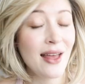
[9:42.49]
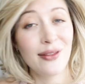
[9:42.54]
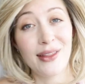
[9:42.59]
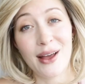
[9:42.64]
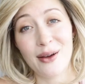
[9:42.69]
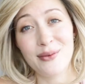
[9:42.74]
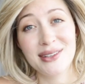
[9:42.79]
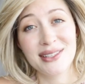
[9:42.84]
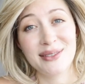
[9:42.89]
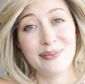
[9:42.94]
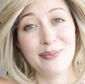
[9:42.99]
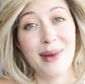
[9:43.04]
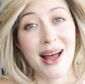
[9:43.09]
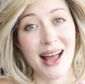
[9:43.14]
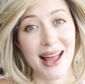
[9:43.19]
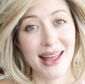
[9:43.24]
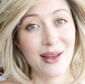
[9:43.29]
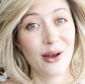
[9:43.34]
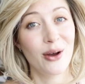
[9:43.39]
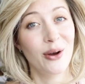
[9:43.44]
That was
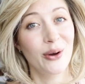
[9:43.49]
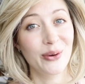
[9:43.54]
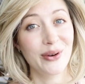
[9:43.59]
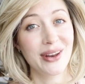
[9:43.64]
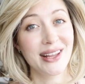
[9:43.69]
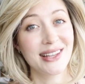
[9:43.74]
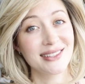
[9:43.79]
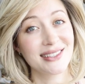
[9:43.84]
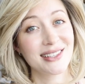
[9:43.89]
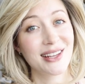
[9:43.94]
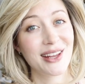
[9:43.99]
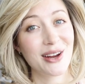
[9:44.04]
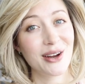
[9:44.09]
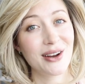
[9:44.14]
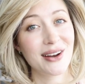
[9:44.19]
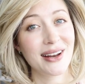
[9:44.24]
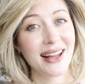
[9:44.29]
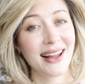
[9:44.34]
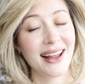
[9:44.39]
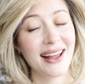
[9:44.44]
my own
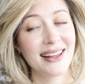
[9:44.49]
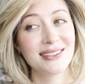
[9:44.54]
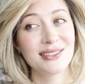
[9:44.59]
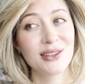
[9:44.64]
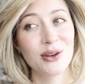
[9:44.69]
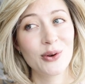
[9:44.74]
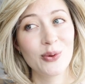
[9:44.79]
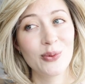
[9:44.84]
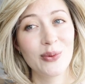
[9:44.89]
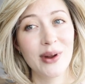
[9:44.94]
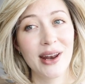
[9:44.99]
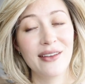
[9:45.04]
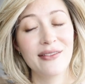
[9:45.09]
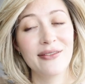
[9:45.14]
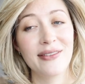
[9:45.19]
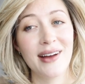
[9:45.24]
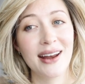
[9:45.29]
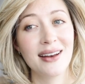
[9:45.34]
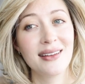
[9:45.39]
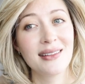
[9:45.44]
insecurity. And so when I
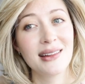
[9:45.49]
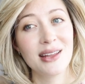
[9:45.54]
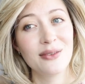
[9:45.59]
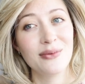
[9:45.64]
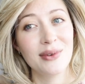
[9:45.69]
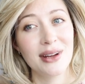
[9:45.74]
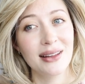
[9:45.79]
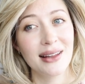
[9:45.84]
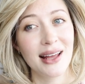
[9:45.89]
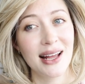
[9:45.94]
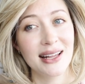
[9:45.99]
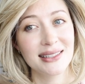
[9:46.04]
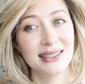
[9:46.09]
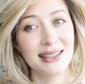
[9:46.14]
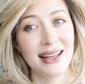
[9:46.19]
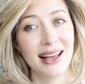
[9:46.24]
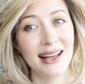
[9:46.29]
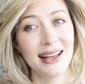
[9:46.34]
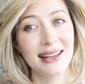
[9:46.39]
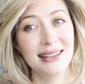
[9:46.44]
finally realized
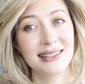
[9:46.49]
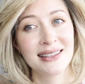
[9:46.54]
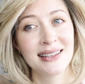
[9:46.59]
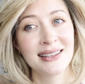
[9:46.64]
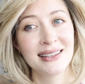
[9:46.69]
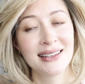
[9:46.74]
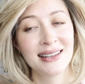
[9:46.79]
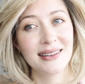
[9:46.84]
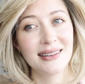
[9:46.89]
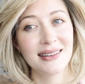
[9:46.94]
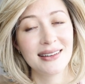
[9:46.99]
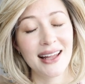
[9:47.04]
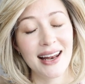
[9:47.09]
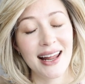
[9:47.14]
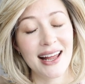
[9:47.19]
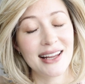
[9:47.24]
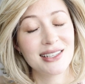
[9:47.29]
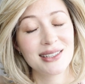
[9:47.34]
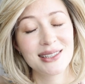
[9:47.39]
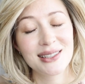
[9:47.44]
that that
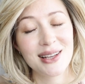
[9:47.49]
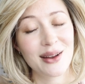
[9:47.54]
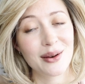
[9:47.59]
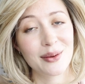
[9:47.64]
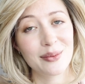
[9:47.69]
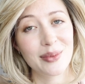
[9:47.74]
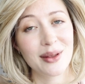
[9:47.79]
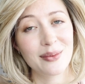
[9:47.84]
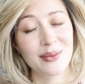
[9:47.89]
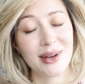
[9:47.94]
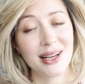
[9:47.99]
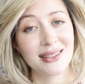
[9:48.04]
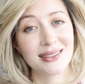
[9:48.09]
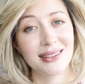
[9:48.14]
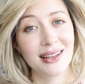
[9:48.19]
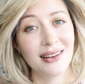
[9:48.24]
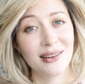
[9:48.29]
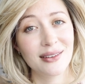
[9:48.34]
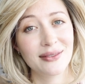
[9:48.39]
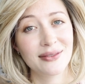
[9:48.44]
I just gotta be
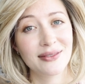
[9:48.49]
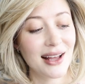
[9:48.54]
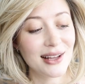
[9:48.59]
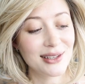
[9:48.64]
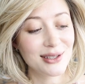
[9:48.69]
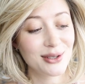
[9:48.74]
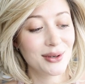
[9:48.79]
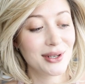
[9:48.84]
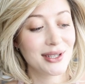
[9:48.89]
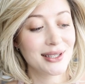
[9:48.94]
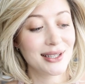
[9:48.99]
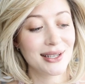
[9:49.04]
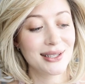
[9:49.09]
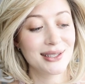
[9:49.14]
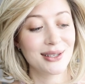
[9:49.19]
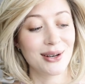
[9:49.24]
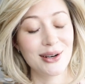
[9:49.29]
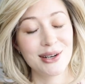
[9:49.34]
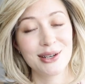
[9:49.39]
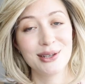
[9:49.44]
myself, as soon as I
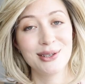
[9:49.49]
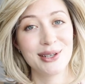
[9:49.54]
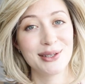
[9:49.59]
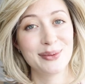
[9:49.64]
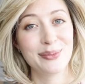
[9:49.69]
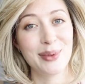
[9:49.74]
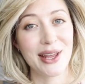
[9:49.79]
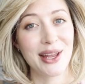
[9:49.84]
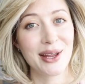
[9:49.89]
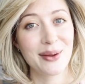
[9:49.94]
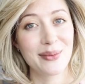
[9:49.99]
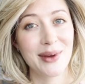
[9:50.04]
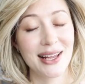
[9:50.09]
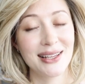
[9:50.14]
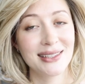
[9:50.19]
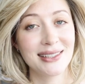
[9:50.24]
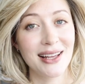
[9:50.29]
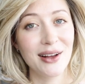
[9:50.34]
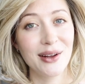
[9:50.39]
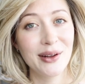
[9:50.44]
started just being
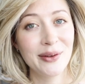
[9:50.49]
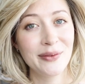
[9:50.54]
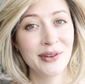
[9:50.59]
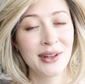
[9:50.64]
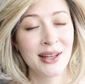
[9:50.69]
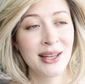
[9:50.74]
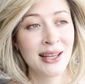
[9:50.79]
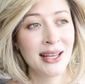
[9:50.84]
myself,